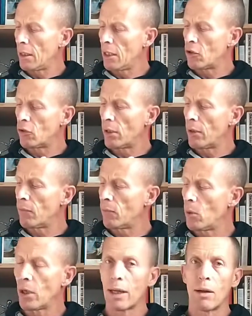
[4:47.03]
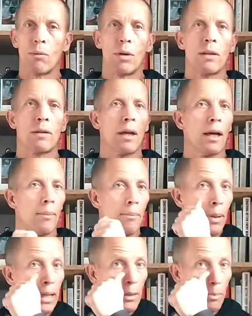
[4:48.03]
history of working with
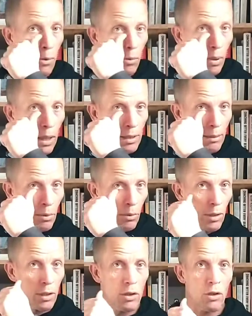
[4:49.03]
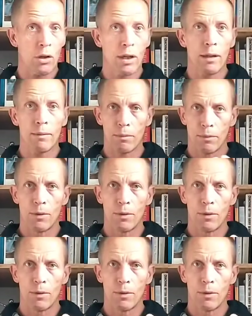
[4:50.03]
baseball, basketball and soccer,